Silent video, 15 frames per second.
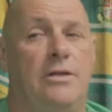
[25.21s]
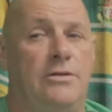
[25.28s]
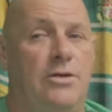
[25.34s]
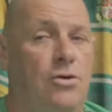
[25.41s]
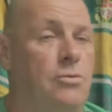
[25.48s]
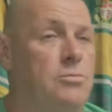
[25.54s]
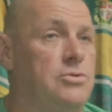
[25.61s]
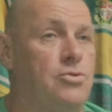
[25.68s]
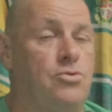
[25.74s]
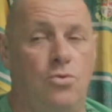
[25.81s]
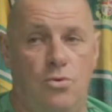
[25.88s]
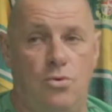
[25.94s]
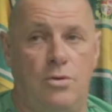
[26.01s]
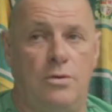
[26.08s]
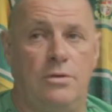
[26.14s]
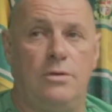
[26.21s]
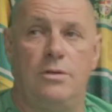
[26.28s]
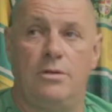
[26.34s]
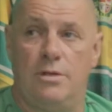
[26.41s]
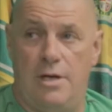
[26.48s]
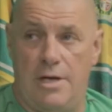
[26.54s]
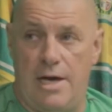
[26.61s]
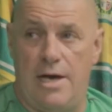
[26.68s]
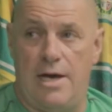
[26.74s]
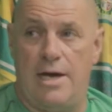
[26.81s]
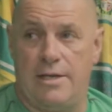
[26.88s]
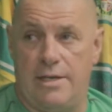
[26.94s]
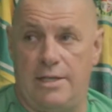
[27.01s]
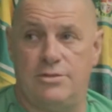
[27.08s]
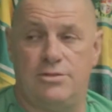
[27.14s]
They always go
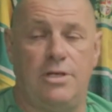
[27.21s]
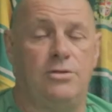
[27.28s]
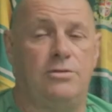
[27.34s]
against